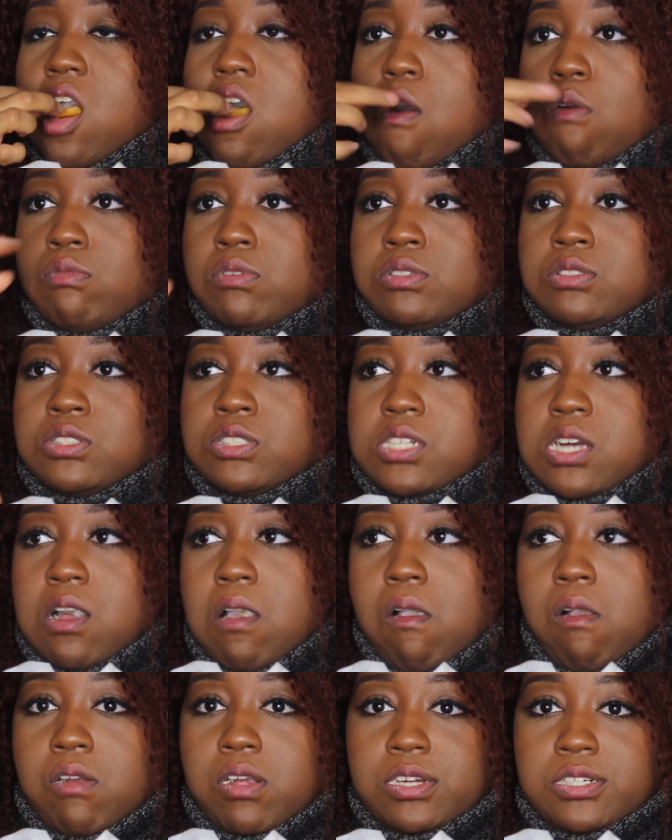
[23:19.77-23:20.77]
we were
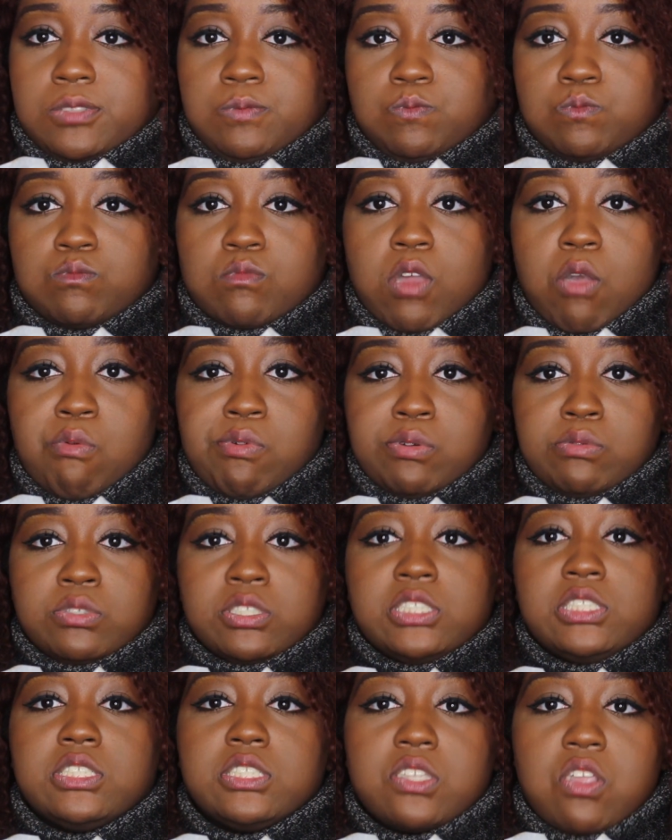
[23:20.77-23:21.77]
like, okay, we
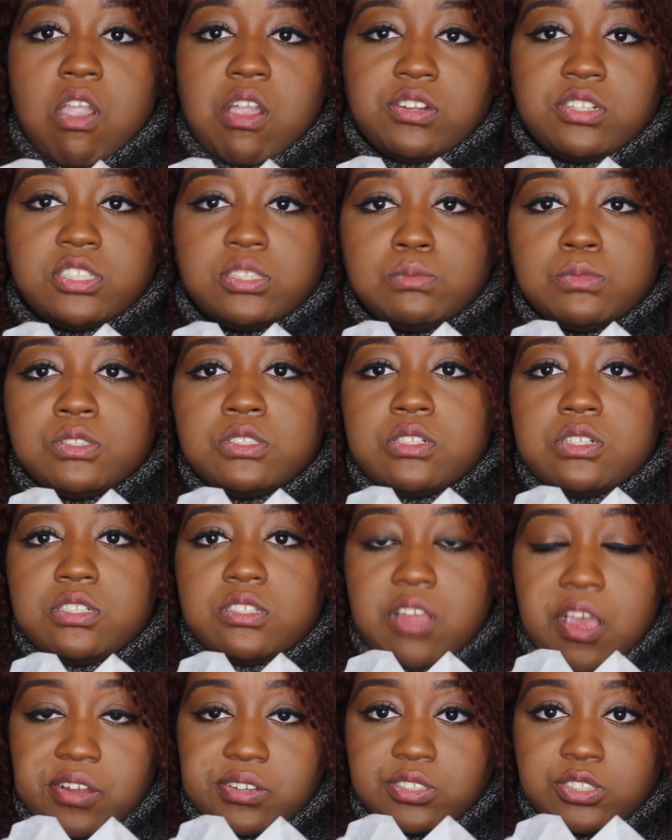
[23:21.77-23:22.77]
want a similar
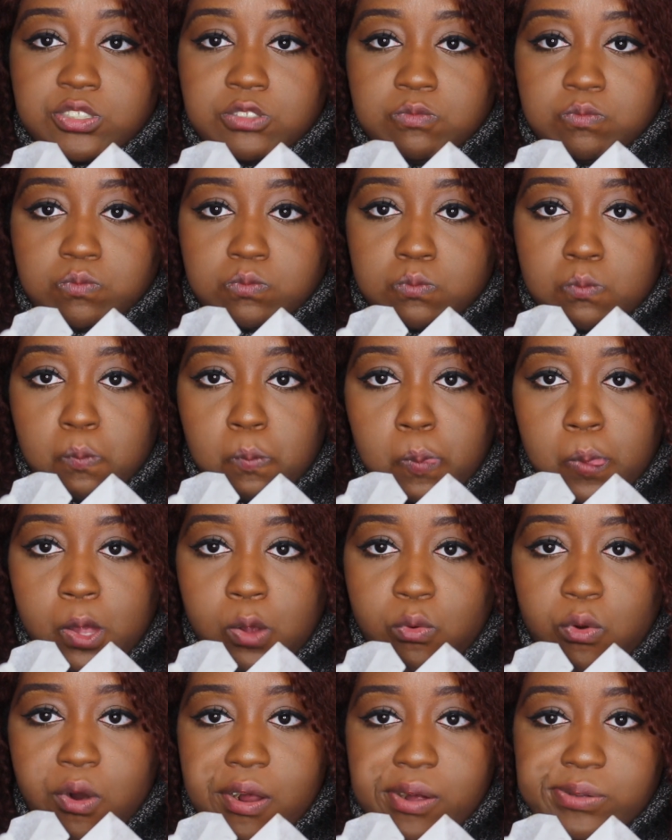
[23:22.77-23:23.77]
section,
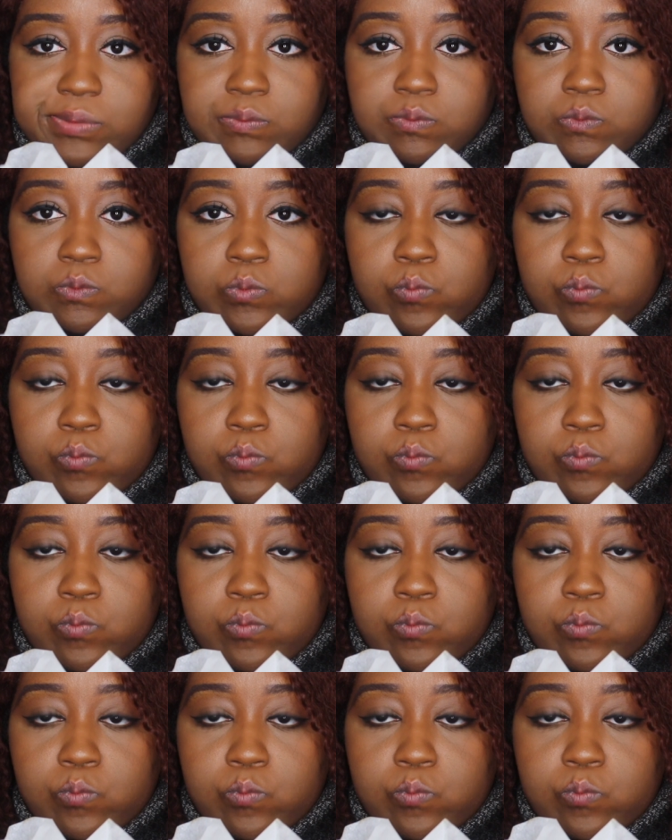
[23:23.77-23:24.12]
right?